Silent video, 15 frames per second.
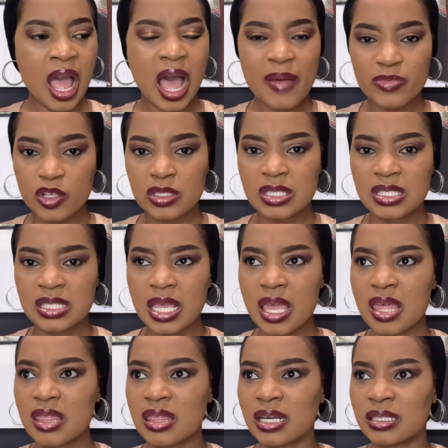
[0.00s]
I'm not
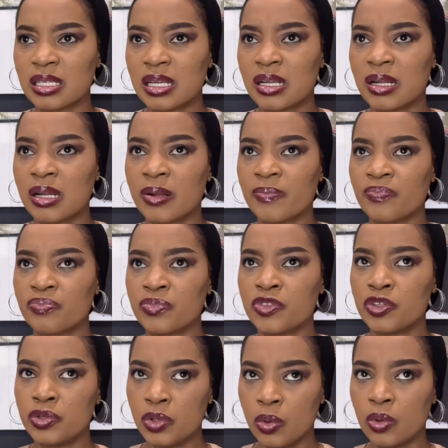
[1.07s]
saying that
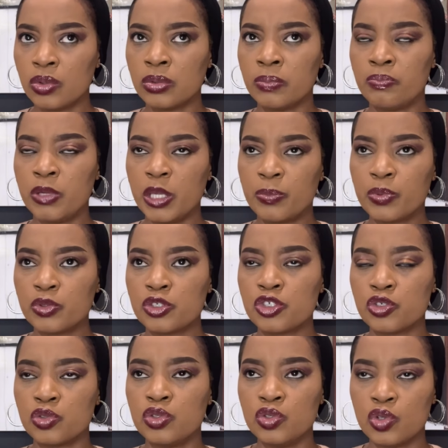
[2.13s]
people
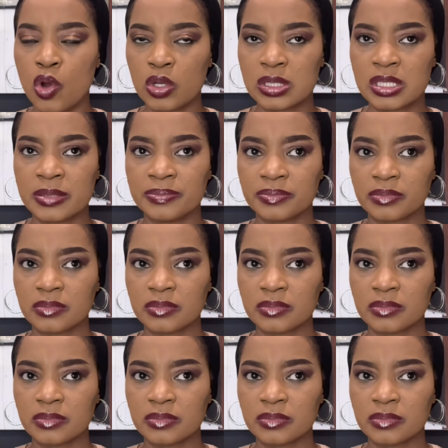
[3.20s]
should not